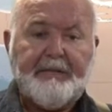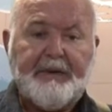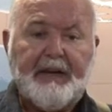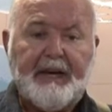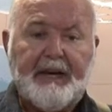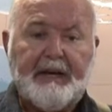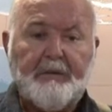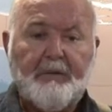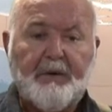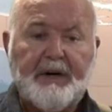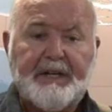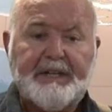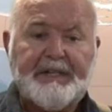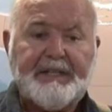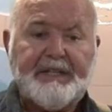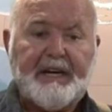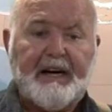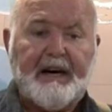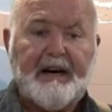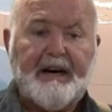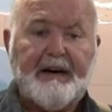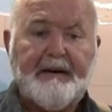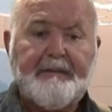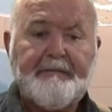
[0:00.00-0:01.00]
at one
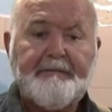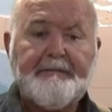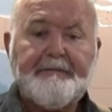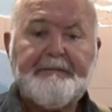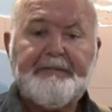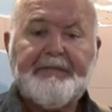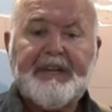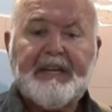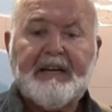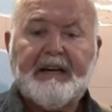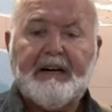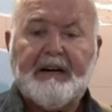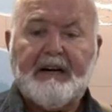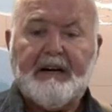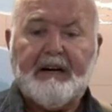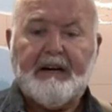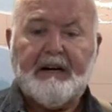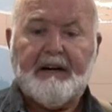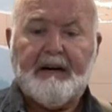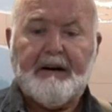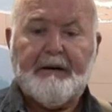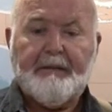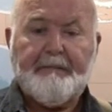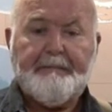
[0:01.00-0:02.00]
time
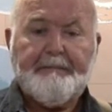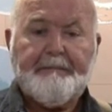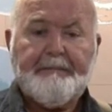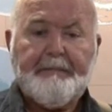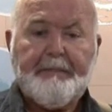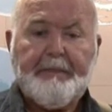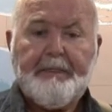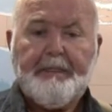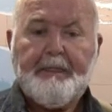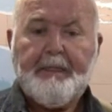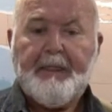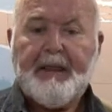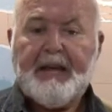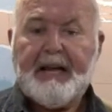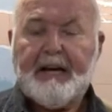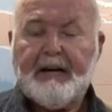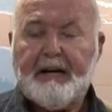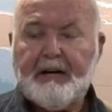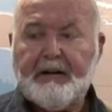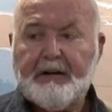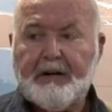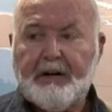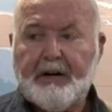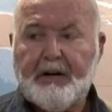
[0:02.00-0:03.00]
um,
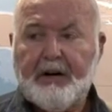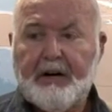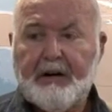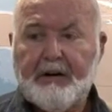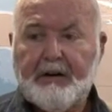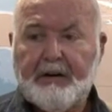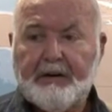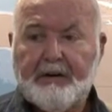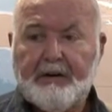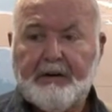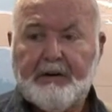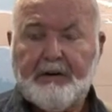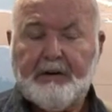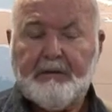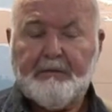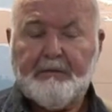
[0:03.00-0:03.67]
uh,